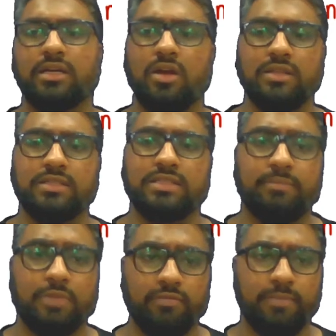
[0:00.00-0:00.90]

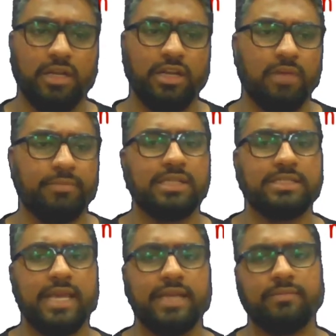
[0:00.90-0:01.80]
concept of polynomials
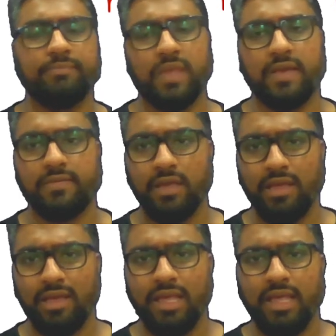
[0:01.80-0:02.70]
yet. Yes,
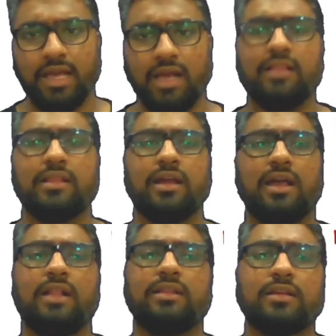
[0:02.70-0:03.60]
kal
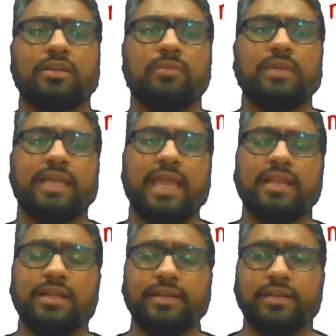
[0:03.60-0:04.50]
tak you will
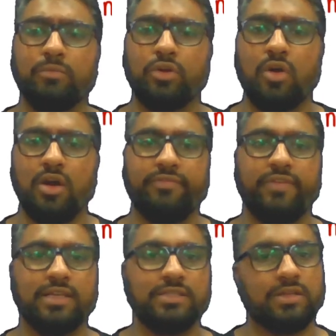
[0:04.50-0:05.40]
gain a little more
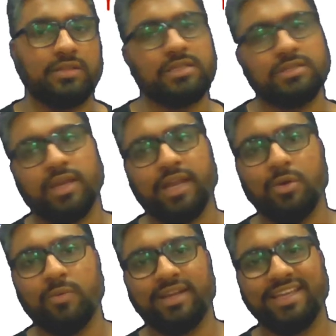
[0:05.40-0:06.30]
confidence on this. Okay,
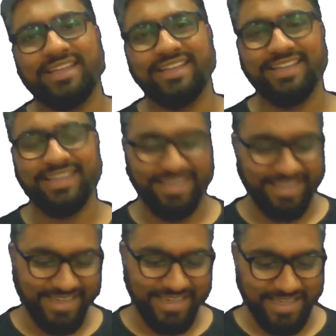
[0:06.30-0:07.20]
don't worry.
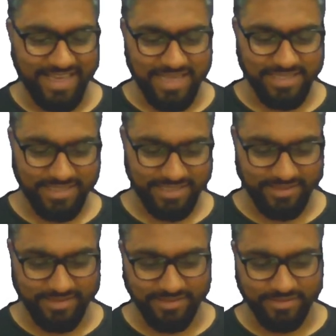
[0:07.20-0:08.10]
Yes.
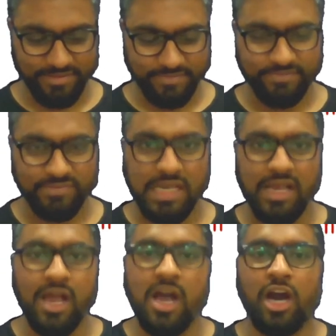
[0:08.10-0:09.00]

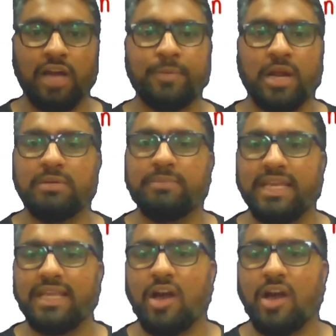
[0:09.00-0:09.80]
Or probably